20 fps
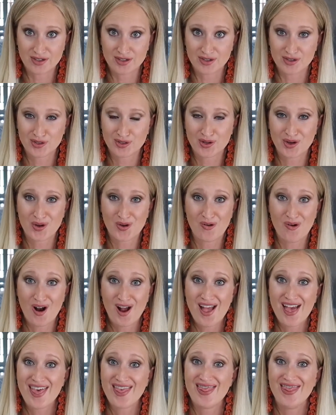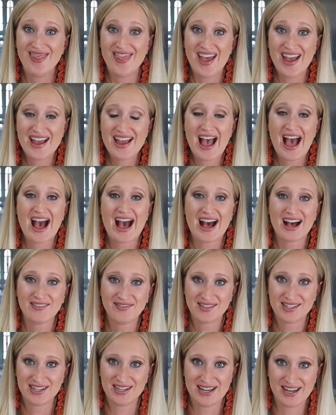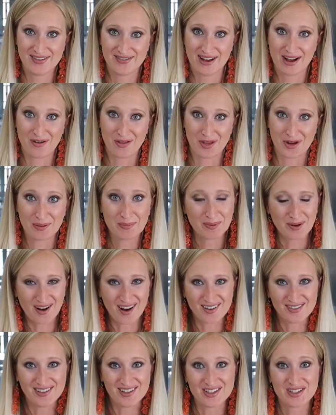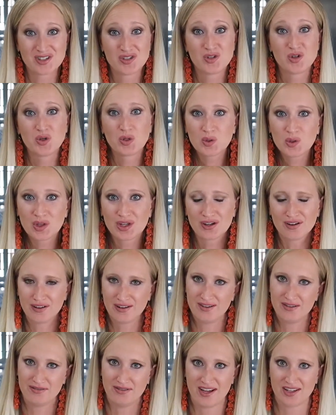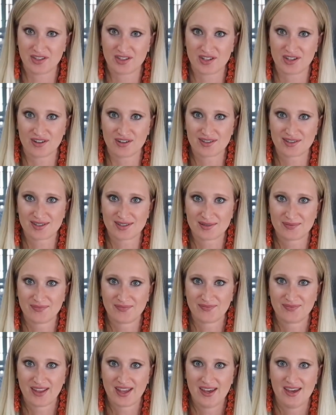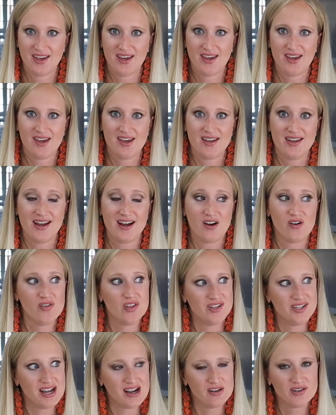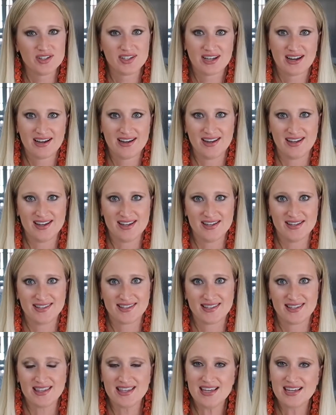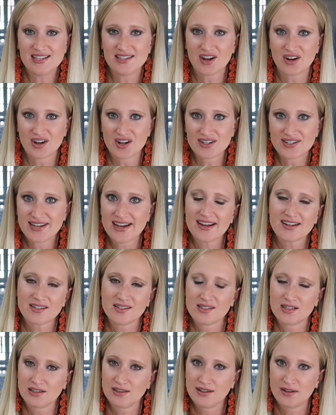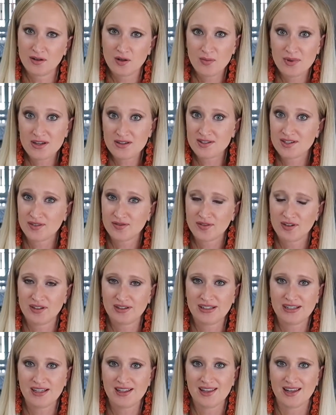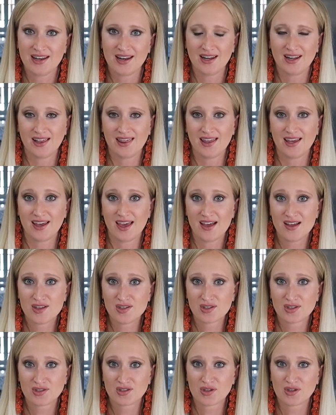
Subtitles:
So they have to give out their profits to their investors. Now, the downside is these are taxed a little bit differently than anything else.